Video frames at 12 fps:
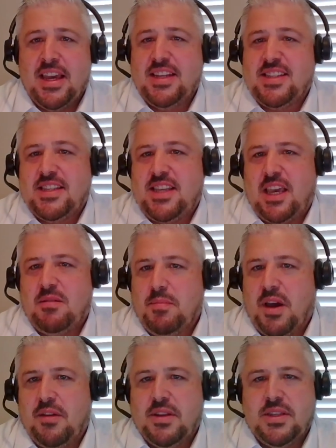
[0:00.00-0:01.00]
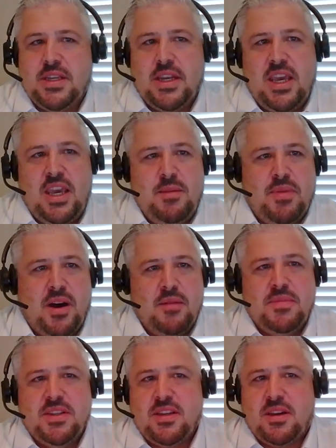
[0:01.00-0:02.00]
And it's the same components in your heat
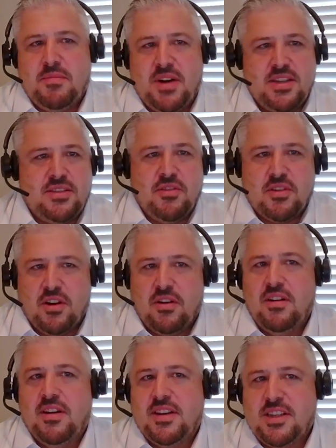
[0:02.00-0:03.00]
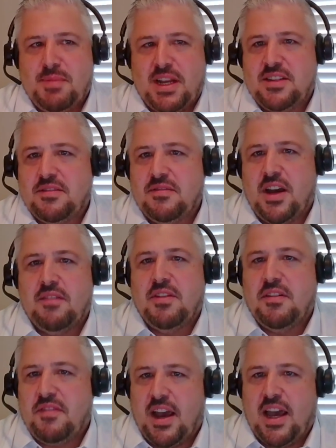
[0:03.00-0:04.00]
pump. It's a compressor, a coil, an expansion valve,
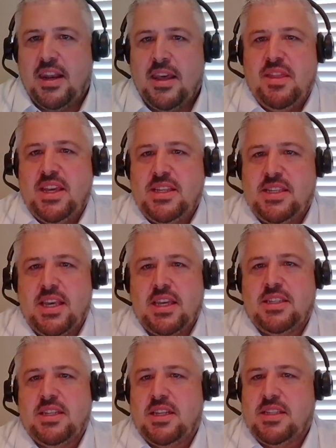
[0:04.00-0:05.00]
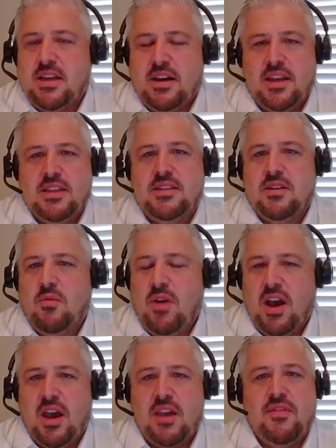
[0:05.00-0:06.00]
and a fan. And these things are designed to
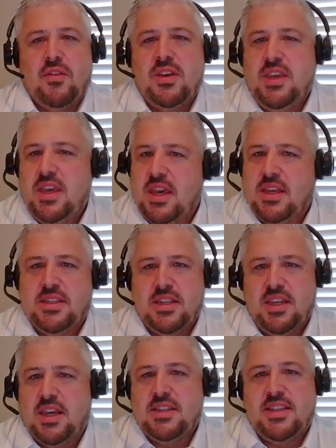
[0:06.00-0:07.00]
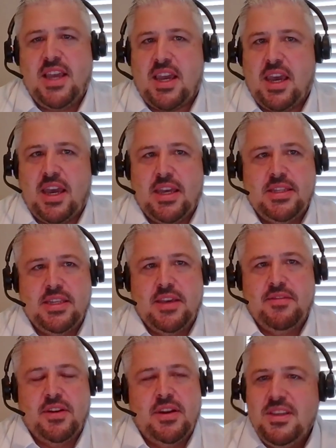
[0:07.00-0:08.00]
work for years and years, decades
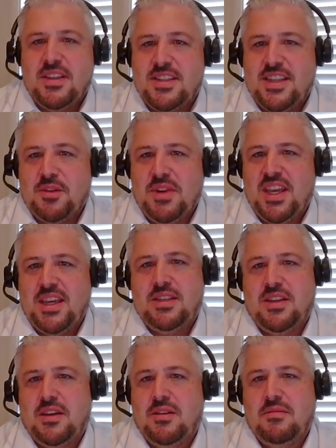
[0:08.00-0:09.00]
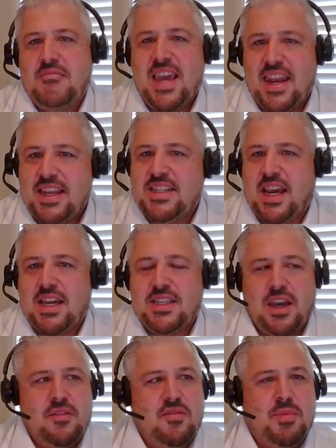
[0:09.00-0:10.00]
even. You still need to get it
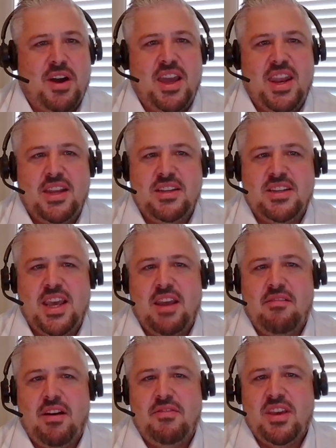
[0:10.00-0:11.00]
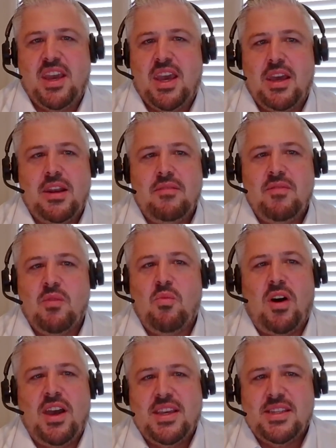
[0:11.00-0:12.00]
checked over by an engineer every year. And
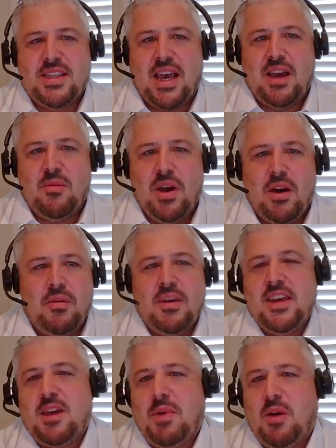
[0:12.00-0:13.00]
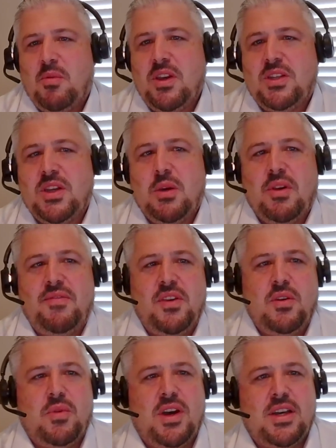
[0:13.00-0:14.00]
why is that? Well, think about what you do if
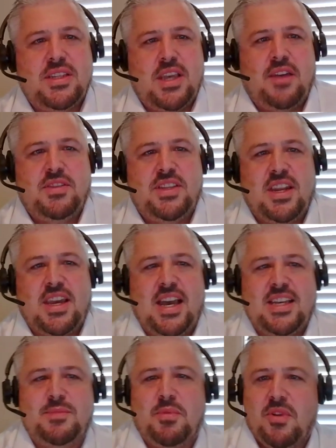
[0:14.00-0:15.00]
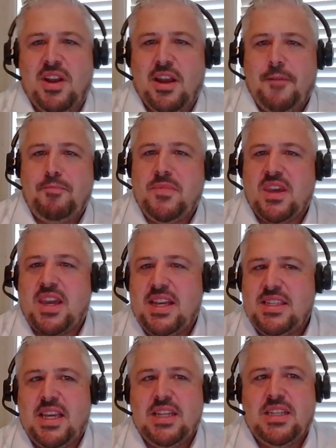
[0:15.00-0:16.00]
you were servicing a gas boiler. Your
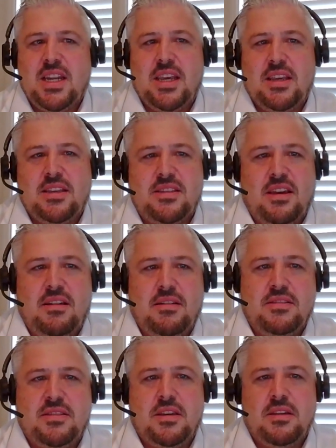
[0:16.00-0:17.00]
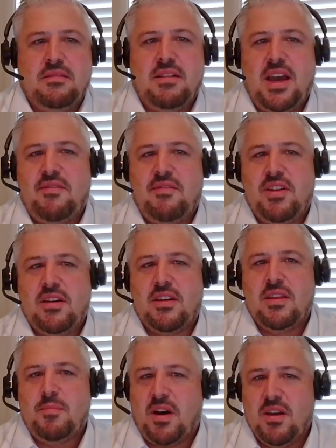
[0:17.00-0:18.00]
gas engineer is going to have a look at
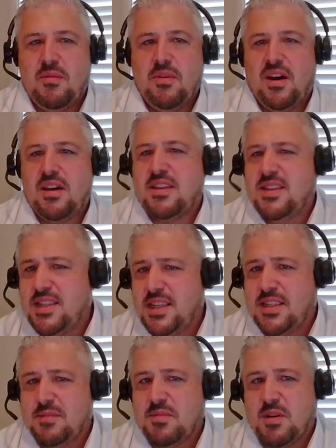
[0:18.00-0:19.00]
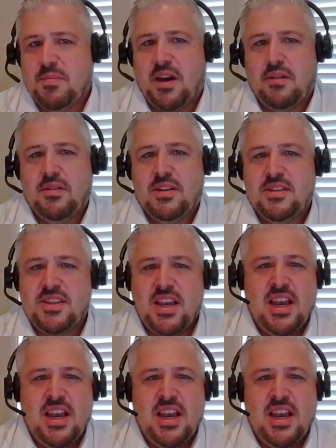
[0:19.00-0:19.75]
the pipework and the system components.